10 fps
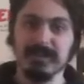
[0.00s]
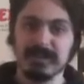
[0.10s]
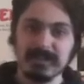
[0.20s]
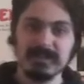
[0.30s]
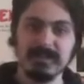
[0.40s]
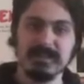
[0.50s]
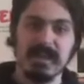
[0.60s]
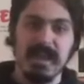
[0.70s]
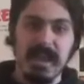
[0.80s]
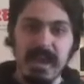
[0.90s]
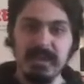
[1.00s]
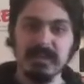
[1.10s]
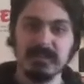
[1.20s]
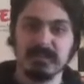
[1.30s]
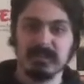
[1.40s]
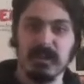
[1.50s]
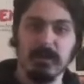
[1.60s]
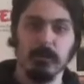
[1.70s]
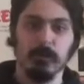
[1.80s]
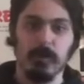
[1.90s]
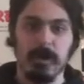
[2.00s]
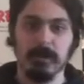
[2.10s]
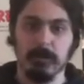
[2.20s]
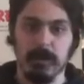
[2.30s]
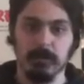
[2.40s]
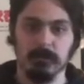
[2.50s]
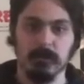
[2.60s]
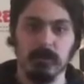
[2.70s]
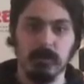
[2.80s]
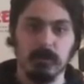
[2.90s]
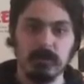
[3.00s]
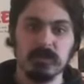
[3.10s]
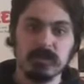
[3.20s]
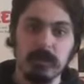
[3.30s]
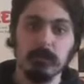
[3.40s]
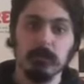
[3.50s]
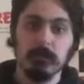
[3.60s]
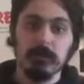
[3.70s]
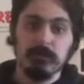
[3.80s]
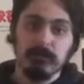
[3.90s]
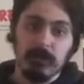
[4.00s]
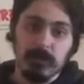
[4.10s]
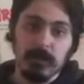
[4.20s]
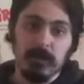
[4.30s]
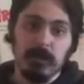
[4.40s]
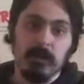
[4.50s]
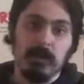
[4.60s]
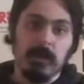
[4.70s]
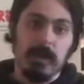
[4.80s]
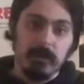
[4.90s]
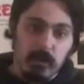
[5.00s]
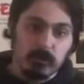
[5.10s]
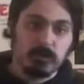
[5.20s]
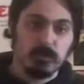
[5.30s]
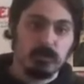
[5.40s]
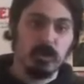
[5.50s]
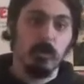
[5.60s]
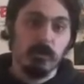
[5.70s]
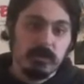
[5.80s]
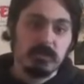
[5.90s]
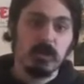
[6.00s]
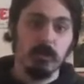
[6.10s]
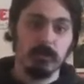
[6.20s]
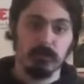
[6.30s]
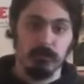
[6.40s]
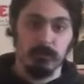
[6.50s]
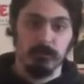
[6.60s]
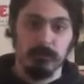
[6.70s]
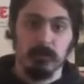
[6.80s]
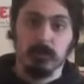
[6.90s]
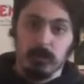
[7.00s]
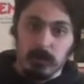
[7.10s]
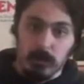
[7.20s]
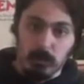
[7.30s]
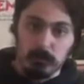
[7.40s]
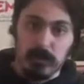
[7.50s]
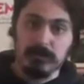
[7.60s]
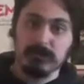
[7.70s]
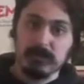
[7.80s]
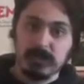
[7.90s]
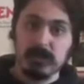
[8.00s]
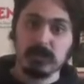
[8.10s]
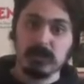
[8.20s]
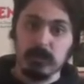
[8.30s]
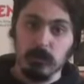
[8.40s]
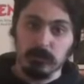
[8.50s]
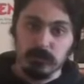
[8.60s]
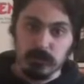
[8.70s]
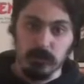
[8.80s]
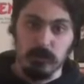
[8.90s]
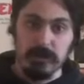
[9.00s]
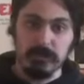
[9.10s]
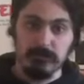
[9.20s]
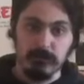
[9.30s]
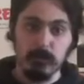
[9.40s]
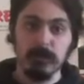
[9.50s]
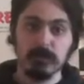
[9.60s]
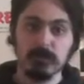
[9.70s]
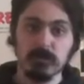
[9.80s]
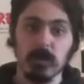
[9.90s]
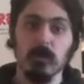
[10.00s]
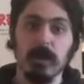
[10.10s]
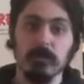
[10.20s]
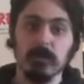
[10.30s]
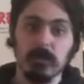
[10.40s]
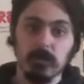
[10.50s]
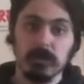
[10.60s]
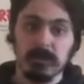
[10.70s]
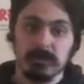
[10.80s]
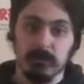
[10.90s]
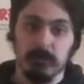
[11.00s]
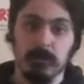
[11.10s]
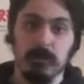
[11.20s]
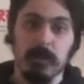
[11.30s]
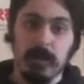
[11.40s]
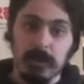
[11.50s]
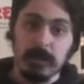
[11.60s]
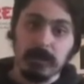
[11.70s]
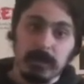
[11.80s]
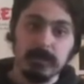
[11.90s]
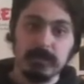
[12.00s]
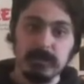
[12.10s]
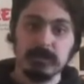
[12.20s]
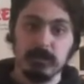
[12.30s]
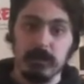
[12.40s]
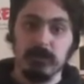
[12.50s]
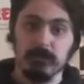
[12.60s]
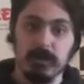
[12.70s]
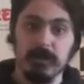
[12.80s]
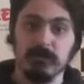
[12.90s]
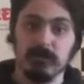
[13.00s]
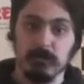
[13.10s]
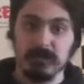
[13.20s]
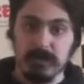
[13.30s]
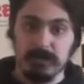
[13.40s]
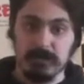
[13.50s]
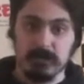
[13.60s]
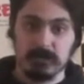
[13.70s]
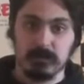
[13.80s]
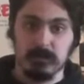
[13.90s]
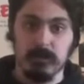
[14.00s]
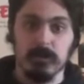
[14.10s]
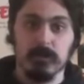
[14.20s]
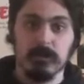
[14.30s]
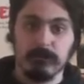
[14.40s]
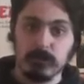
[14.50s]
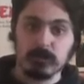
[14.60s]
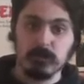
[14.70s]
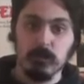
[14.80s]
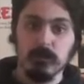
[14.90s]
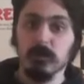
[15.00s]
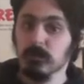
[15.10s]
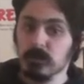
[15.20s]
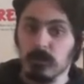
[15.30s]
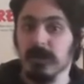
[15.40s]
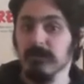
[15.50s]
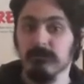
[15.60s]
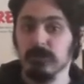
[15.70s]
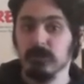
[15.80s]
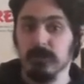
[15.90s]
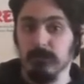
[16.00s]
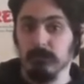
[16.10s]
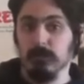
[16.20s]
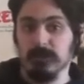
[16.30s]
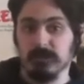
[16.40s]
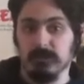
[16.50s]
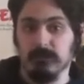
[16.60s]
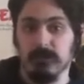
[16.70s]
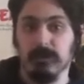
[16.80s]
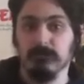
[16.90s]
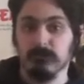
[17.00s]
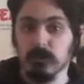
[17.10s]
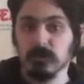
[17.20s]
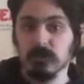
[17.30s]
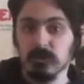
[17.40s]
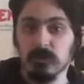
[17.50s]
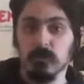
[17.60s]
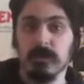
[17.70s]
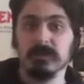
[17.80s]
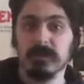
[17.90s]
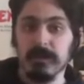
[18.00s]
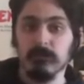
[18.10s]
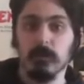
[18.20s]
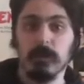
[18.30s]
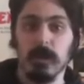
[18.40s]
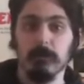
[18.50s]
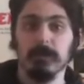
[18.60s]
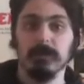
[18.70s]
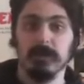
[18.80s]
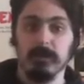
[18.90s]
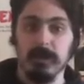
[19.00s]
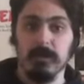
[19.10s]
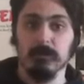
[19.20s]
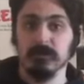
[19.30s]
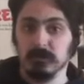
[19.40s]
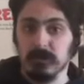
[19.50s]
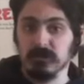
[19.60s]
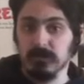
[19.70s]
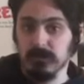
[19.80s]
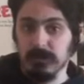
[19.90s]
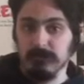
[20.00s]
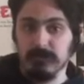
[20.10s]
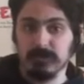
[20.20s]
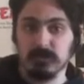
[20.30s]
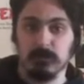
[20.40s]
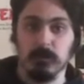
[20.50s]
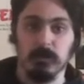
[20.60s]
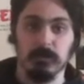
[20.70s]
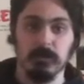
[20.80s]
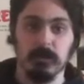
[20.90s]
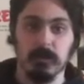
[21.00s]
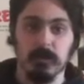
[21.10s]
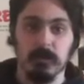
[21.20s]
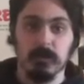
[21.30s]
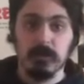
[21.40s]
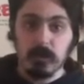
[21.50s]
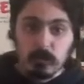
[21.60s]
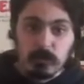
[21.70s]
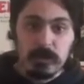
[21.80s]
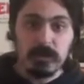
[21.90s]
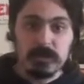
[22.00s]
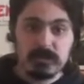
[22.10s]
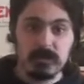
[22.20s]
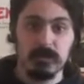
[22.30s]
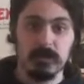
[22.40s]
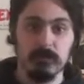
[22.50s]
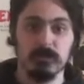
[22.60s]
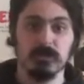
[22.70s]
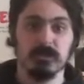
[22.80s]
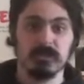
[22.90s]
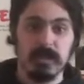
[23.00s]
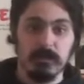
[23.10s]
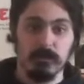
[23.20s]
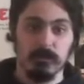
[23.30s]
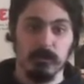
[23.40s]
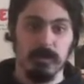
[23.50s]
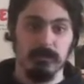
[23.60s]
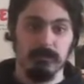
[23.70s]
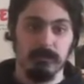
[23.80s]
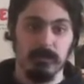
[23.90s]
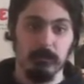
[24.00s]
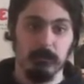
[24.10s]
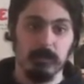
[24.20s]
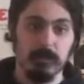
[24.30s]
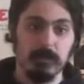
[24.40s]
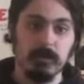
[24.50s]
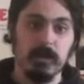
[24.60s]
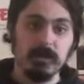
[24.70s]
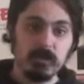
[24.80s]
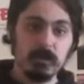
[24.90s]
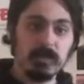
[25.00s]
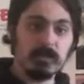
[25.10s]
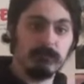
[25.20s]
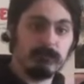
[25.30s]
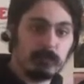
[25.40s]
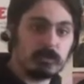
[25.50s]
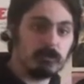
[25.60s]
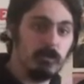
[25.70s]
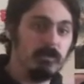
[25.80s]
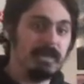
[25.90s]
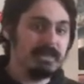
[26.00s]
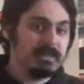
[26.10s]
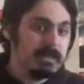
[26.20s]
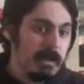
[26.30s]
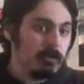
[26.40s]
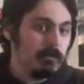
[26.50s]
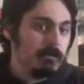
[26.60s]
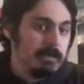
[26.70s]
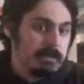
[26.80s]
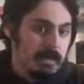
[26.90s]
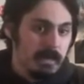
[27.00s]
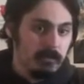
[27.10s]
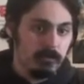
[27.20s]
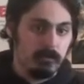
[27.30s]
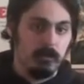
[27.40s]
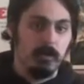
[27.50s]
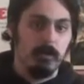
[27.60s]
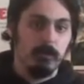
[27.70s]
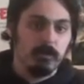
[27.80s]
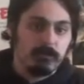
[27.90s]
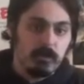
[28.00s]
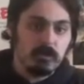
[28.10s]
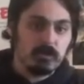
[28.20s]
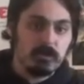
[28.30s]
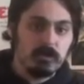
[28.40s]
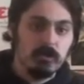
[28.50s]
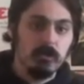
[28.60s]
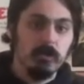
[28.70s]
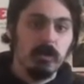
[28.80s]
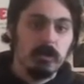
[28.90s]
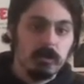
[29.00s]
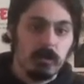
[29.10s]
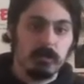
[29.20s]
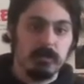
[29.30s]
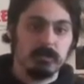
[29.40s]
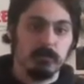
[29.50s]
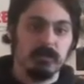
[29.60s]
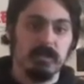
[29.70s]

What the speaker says: He sings this 80s style rock ballad, which is able to be funny and also show what he's going through. Olaf is in the sequel too, and the filmmakers know how to utilize him, and I got a decent amount of laughs from his antics. The first movie was already visually impressive, and Frozen 2 has everyone upping their game, especially the effects department. There are really stunning images scattered throughout the film. I do think the first movie is narratively tighter, but Frozen 2 nonetheless